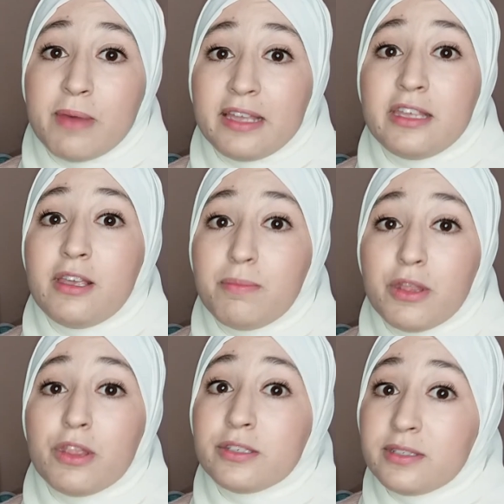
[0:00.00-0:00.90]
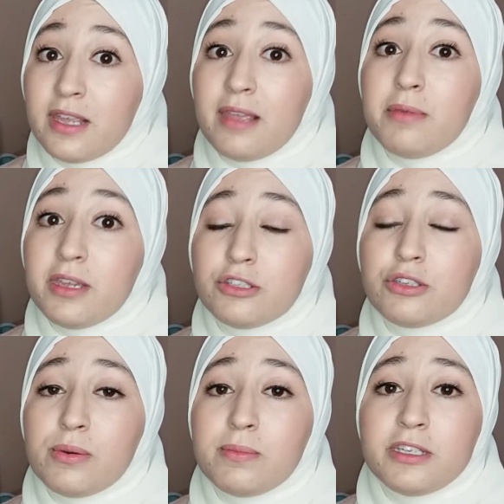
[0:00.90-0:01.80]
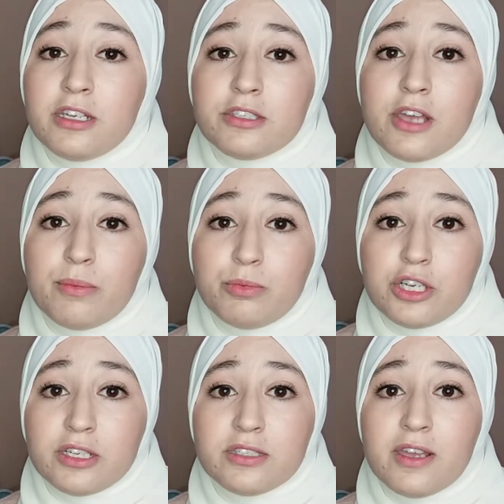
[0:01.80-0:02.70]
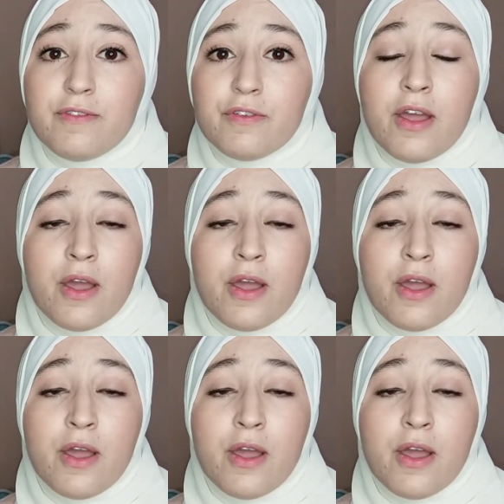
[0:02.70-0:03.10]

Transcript: by keeping the same intermediate objective